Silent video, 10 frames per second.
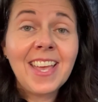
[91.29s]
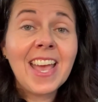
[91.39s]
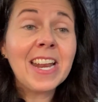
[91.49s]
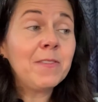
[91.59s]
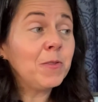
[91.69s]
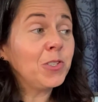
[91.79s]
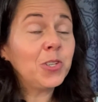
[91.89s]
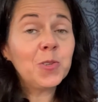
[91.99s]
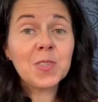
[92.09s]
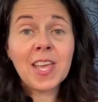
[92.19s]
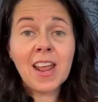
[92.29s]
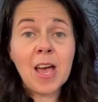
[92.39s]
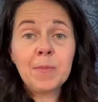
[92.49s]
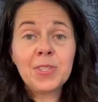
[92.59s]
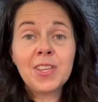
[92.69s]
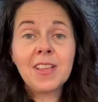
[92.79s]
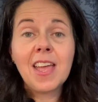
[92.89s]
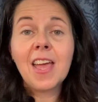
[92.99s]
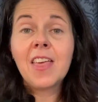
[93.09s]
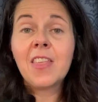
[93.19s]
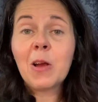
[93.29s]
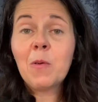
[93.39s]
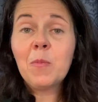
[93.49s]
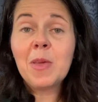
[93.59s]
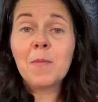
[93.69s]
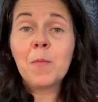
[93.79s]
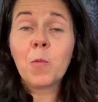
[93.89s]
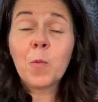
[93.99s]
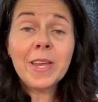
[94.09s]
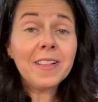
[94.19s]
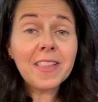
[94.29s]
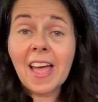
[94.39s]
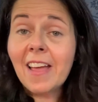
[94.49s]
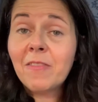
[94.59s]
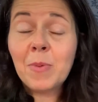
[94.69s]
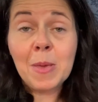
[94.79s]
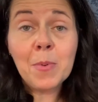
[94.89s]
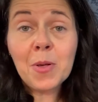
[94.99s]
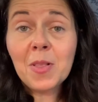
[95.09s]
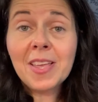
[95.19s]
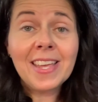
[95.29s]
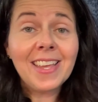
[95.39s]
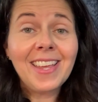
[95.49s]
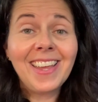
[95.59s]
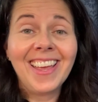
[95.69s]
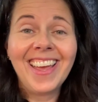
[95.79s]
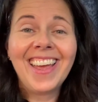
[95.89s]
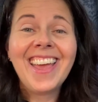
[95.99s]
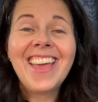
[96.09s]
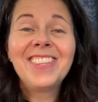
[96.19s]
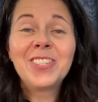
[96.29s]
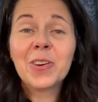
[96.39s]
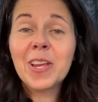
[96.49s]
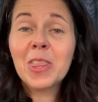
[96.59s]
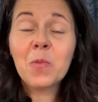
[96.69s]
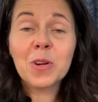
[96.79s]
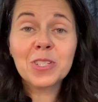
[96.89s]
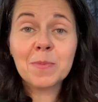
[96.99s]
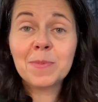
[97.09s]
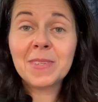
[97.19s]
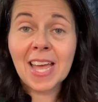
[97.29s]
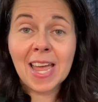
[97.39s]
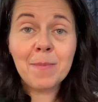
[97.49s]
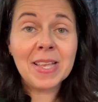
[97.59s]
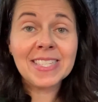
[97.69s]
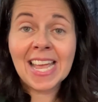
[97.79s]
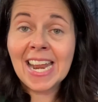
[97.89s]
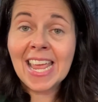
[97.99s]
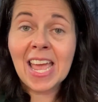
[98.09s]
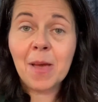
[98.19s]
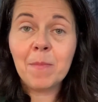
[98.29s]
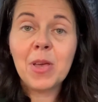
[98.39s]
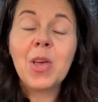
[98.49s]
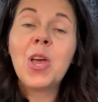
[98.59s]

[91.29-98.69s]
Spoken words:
And if you choose that option, there will be real live people during the worship time at 10 a.m.